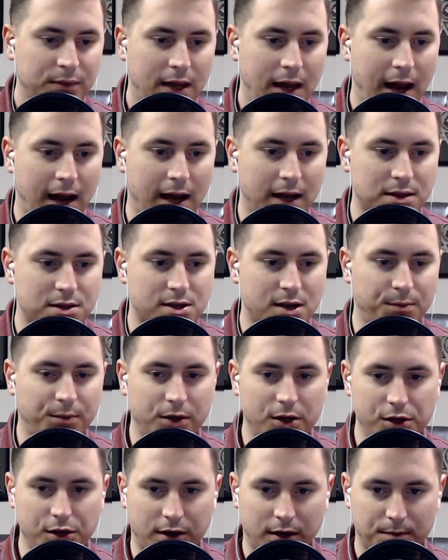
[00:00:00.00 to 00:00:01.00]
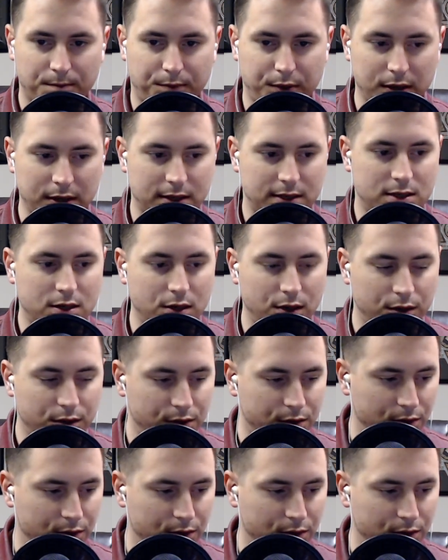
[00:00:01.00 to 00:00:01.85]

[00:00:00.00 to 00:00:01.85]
and someone who can put to